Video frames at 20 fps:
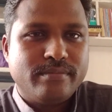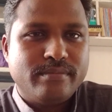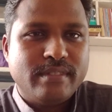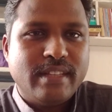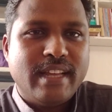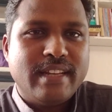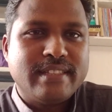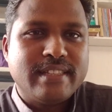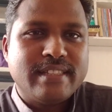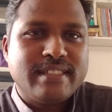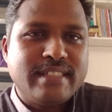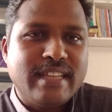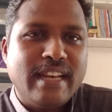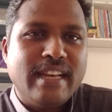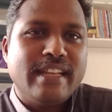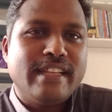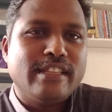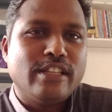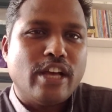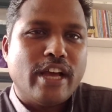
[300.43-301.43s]
There is a
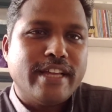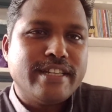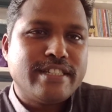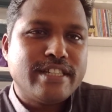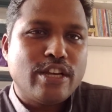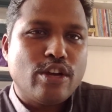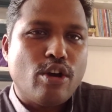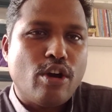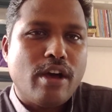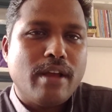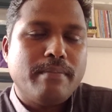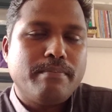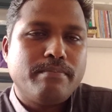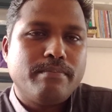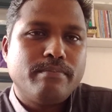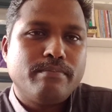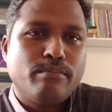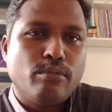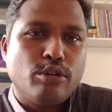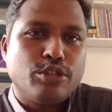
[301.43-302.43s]
cell in the anterior horn
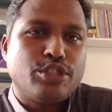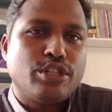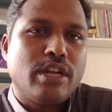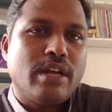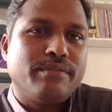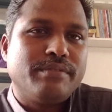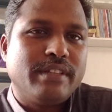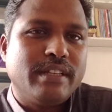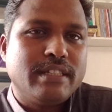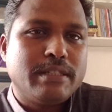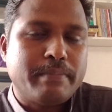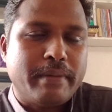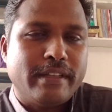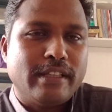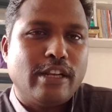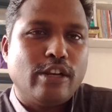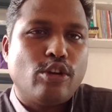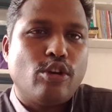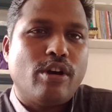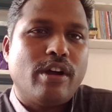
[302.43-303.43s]
portion of the
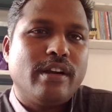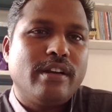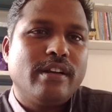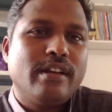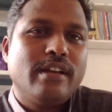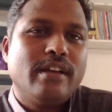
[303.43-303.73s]
spinal cord,